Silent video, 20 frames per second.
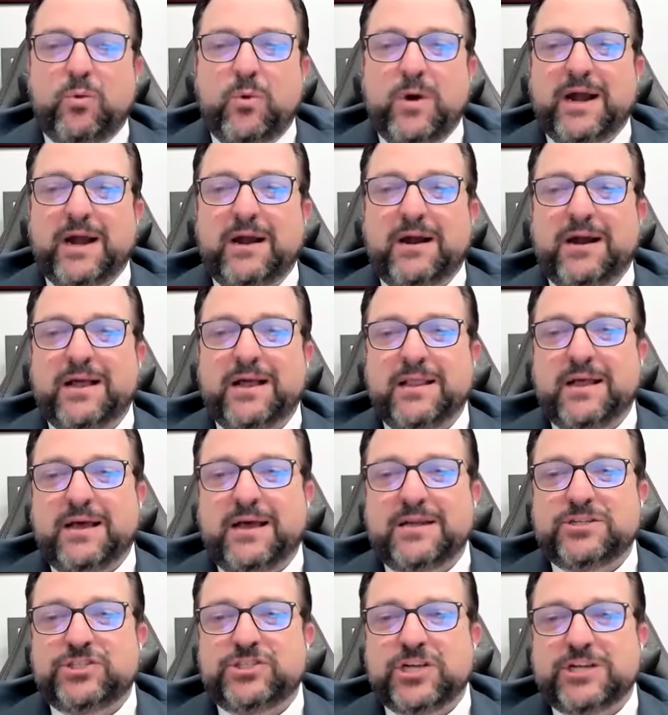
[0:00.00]
where
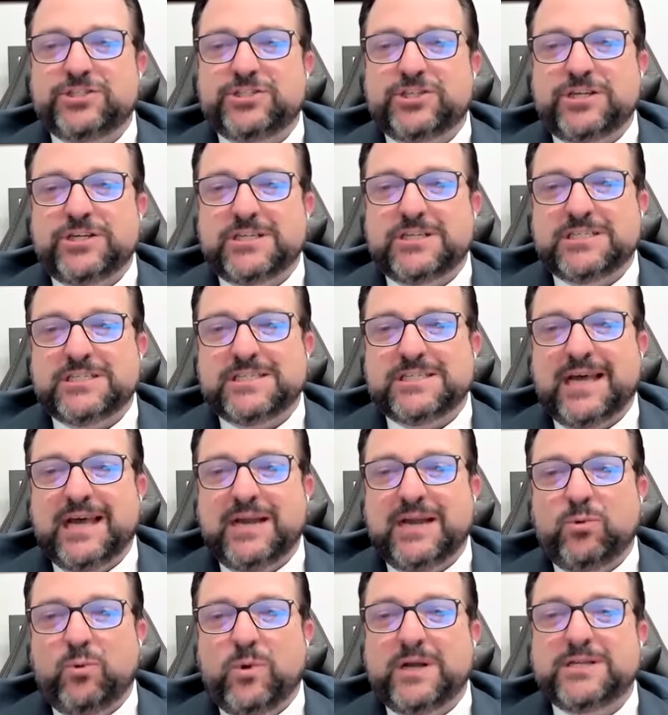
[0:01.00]
a judge could
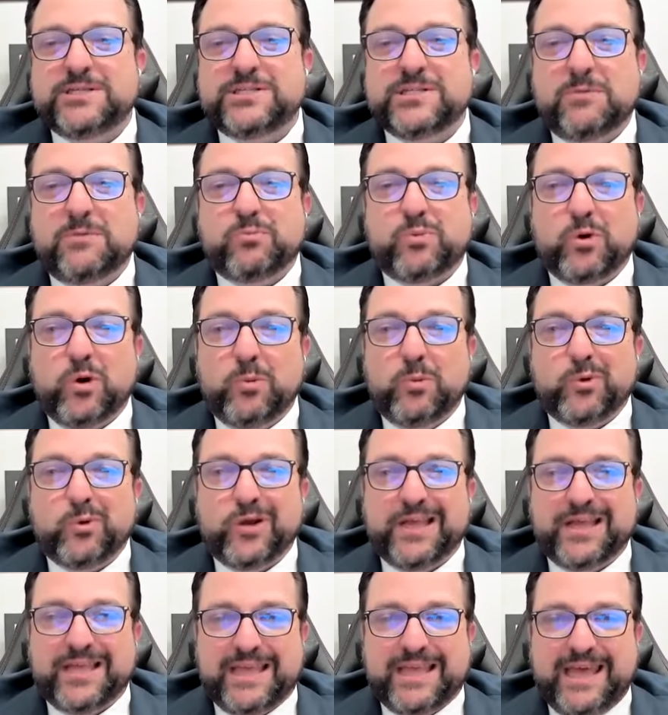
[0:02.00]
decide what is an
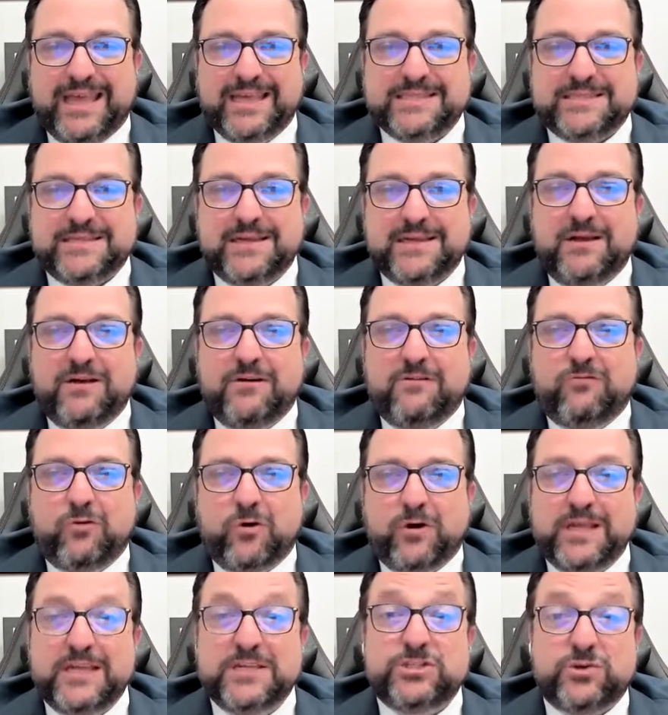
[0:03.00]
appropriate case
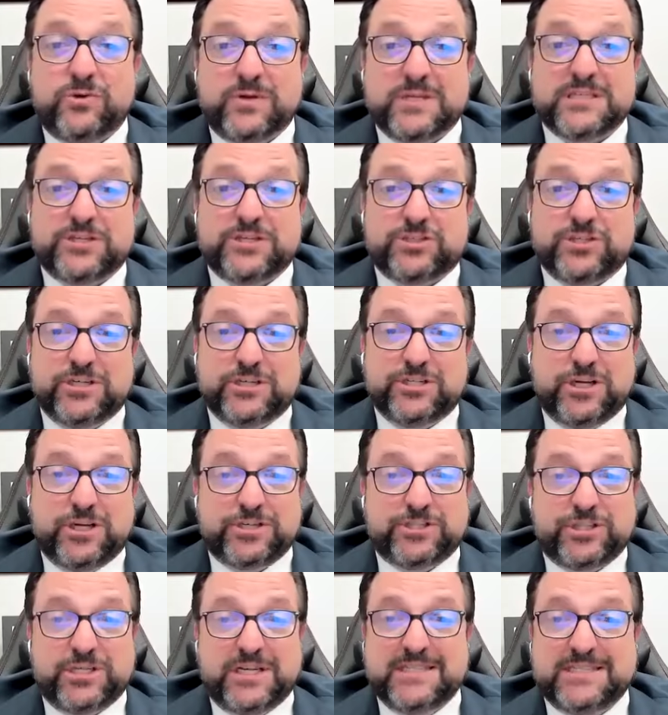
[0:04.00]
for issuing such an
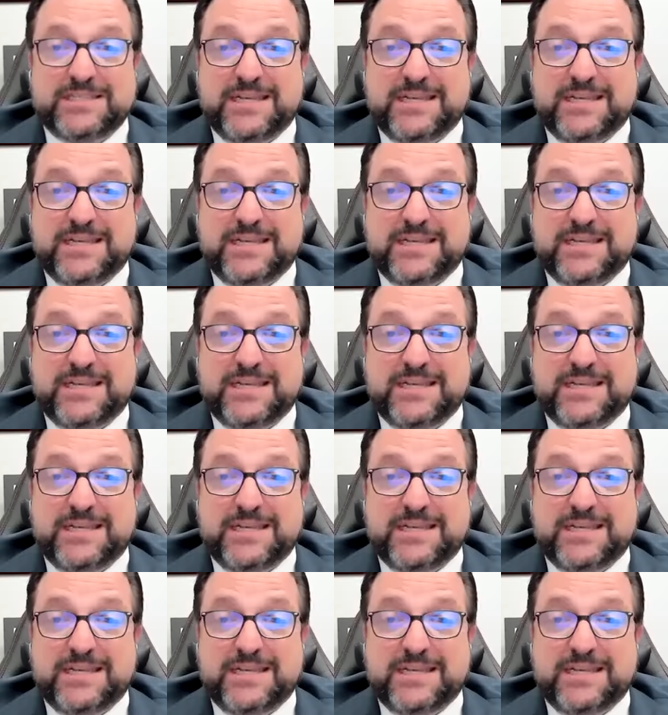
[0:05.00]
injunction?